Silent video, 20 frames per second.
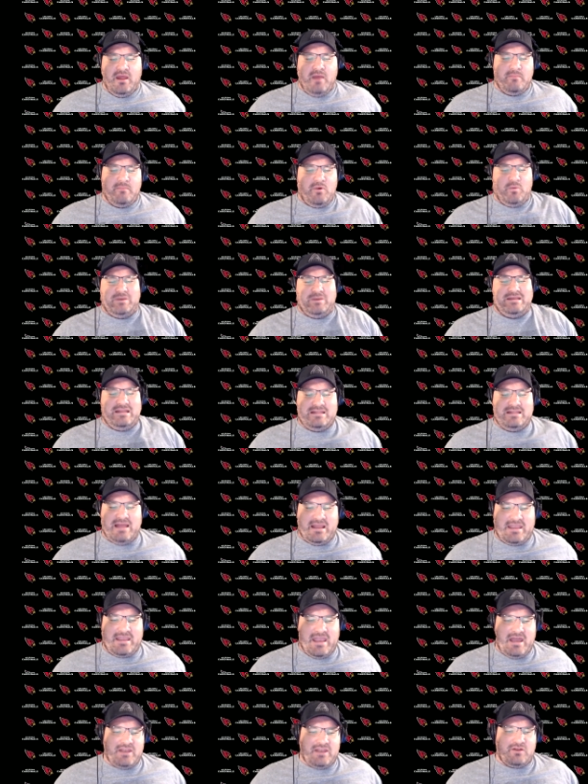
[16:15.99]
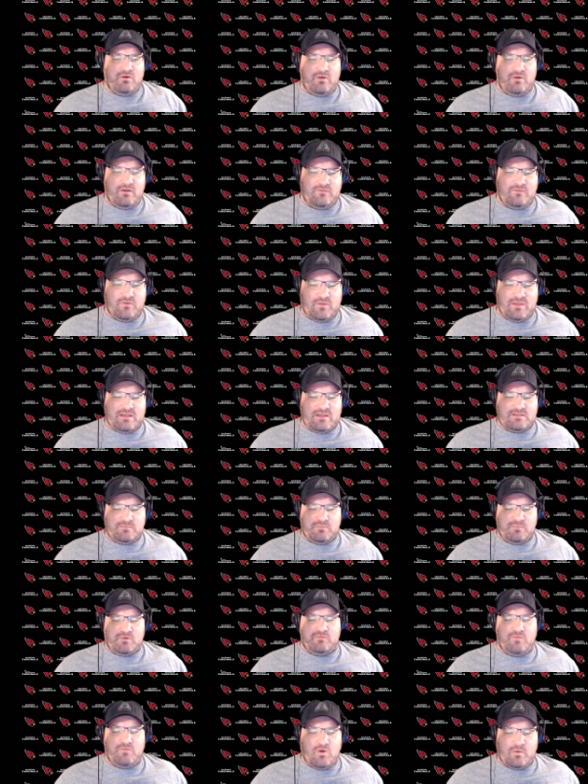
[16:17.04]
but we need that category for this
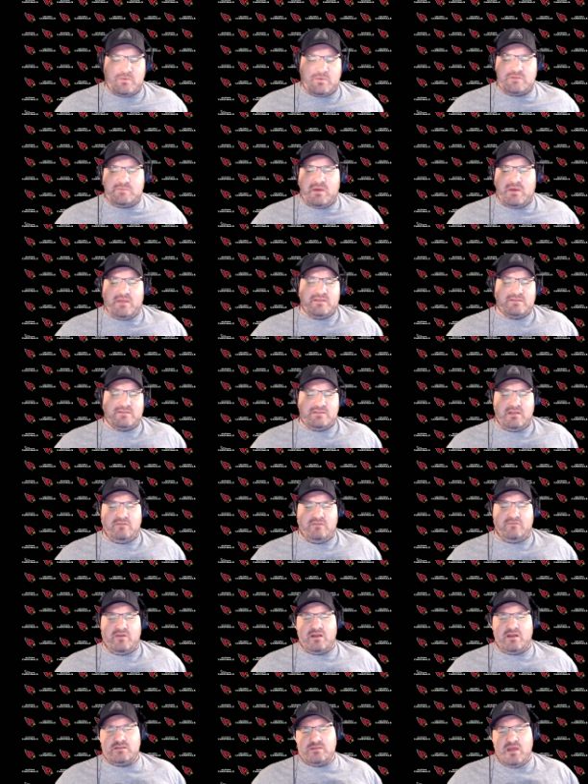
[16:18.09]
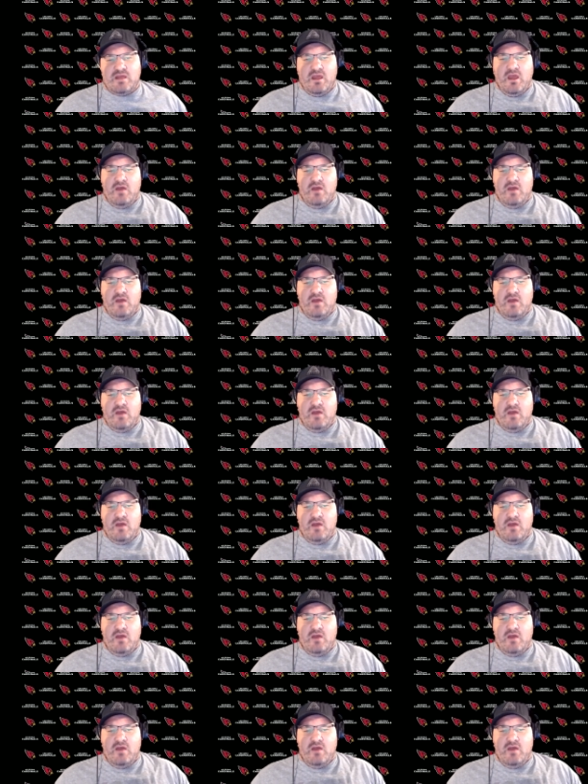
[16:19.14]
performance by this defense.